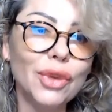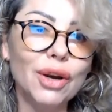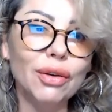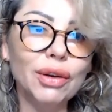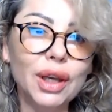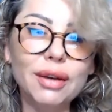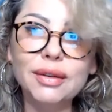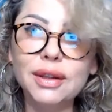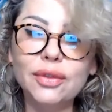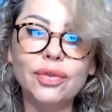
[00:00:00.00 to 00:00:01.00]
okay,
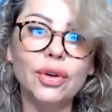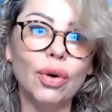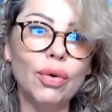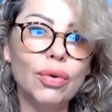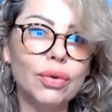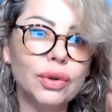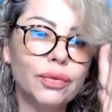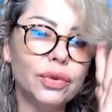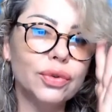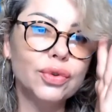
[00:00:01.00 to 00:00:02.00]
and they think, oh, the
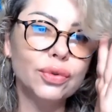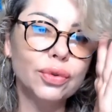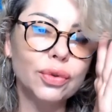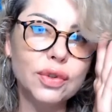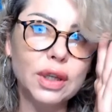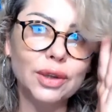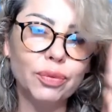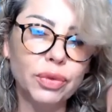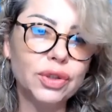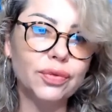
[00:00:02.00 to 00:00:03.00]
photo shoot costs that
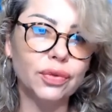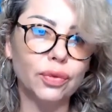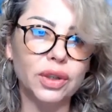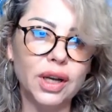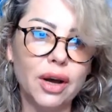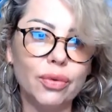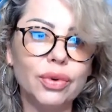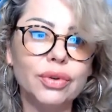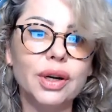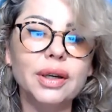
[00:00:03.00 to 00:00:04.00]
much for 1
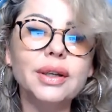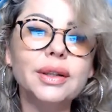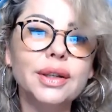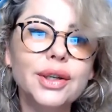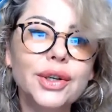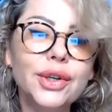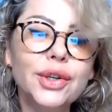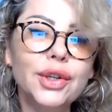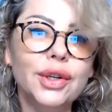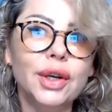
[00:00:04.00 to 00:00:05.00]
hour, right?
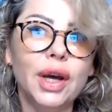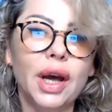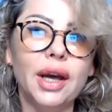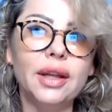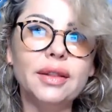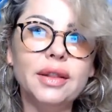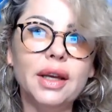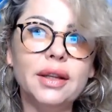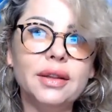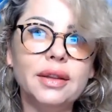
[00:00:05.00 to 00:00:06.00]
And
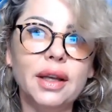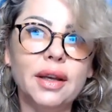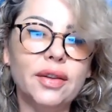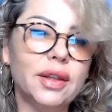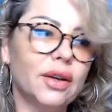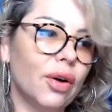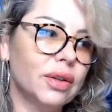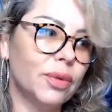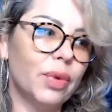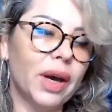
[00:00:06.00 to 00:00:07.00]
then they think, oh,
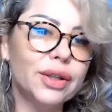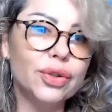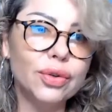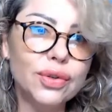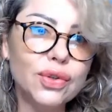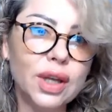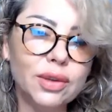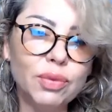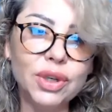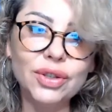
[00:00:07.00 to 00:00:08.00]
the package costs
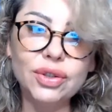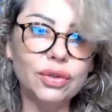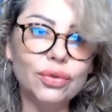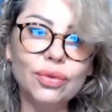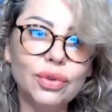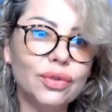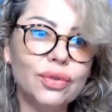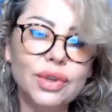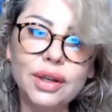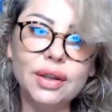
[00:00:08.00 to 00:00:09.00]
that much. They do not
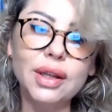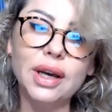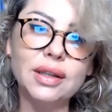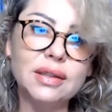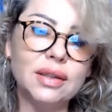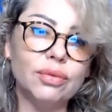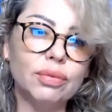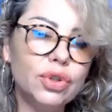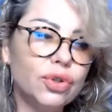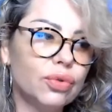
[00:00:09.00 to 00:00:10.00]
realize that we
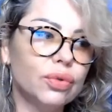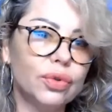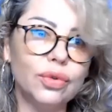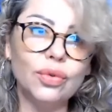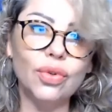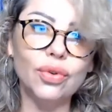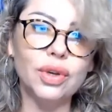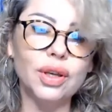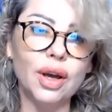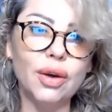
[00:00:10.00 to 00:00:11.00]
shoot
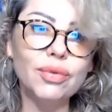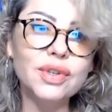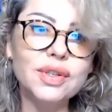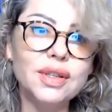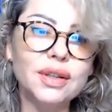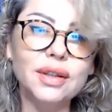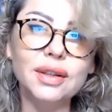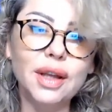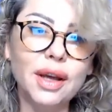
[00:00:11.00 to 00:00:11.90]
2-3 hours, and then